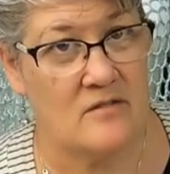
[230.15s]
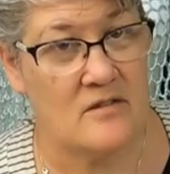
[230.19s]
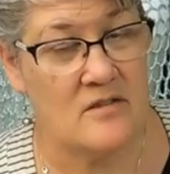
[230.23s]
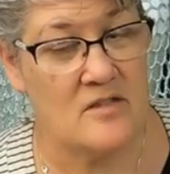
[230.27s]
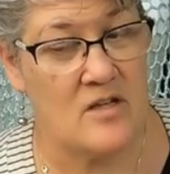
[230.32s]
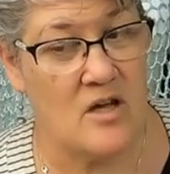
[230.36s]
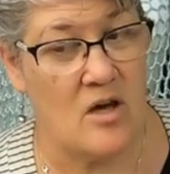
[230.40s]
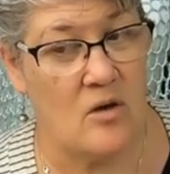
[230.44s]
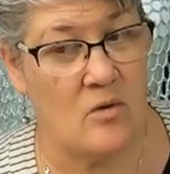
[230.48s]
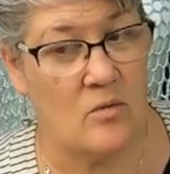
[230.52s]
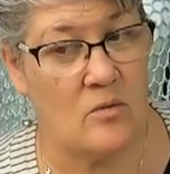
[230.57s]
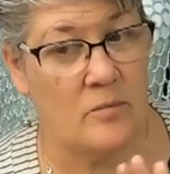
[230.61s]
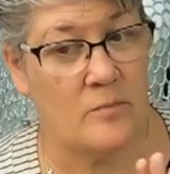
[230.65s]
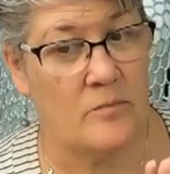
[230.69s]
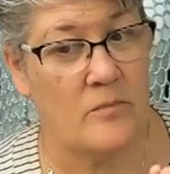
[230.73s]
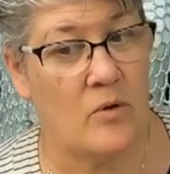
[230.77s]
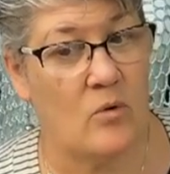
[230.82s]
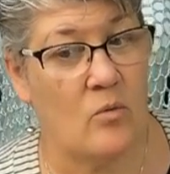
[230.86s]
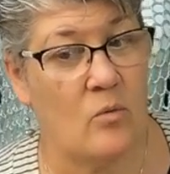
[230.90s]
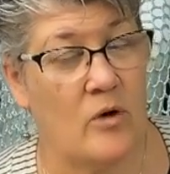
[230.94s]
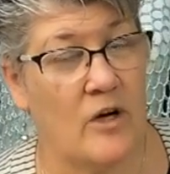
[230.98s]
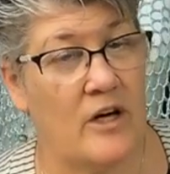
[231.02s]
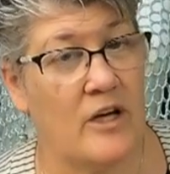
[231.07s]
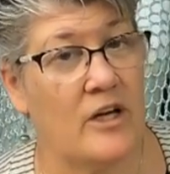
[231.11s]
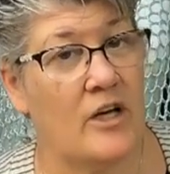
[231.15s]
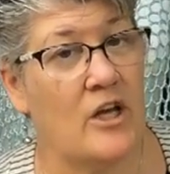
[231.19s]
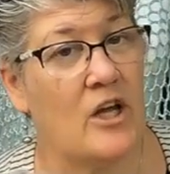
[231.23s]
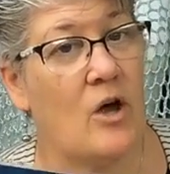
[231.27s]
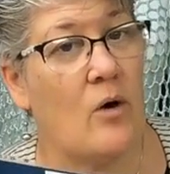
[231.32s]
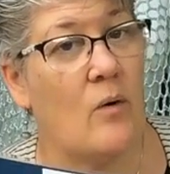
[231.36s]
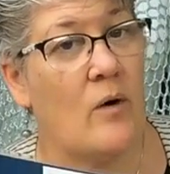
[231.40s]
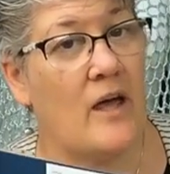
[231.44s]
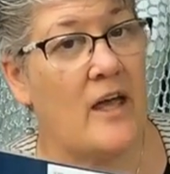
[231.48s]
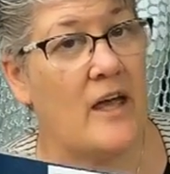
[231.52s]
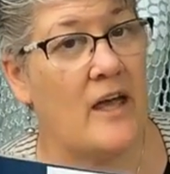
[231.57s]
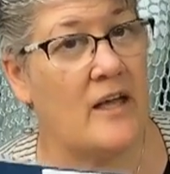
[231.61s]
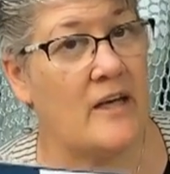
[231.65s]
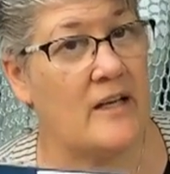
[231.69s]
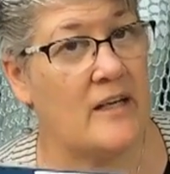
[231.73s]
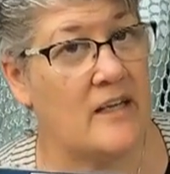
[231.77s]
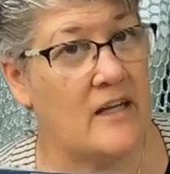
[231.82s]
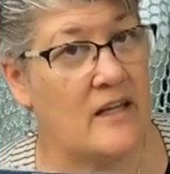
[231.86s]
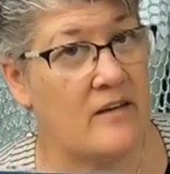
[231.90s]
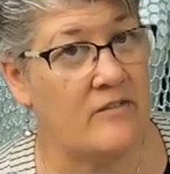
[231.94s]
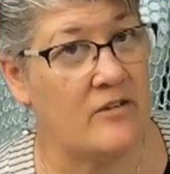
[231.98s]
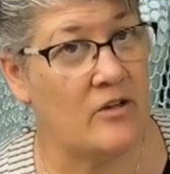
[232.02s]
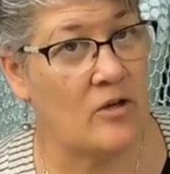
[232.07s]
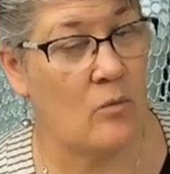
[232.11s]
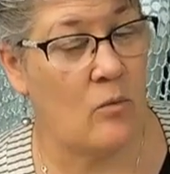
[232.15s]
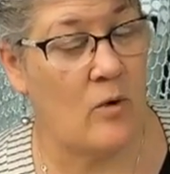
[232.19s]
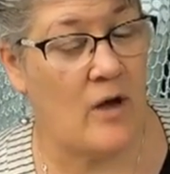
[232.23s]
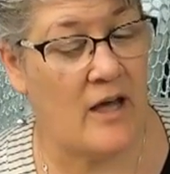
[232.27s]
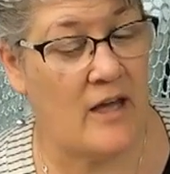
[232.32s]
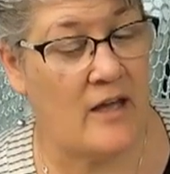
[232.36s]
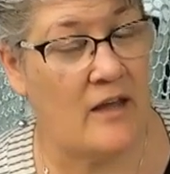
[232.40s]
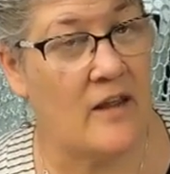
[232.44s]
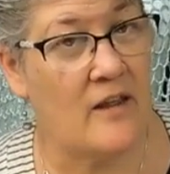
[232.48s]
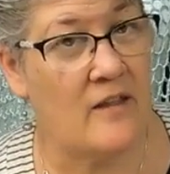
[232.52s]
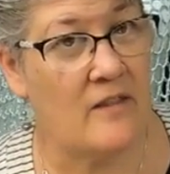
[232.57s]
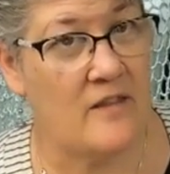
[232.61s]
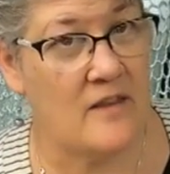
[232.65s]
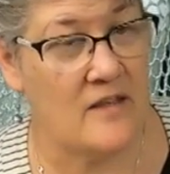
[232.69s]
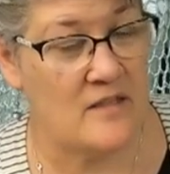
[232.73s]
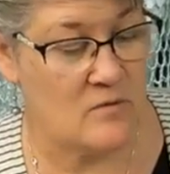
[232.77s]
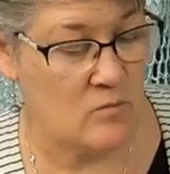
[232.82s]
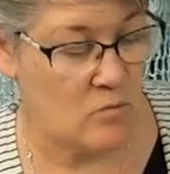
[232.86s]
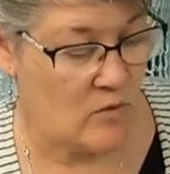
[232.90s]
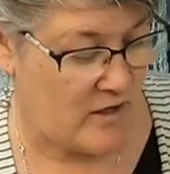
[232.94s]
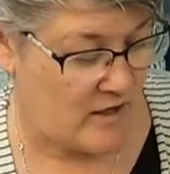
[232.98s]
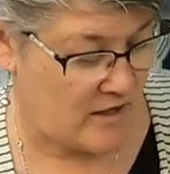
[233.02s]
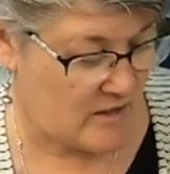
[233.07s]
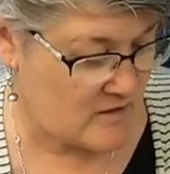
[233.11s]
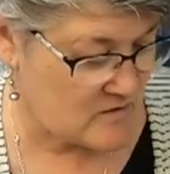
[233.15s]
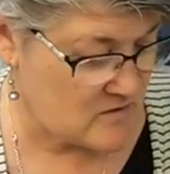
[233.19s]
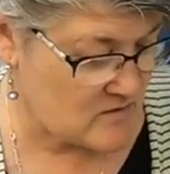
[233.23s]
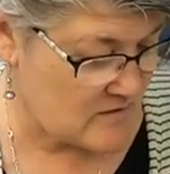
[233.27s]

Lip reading: So, we're going to go ahead and give it away this week.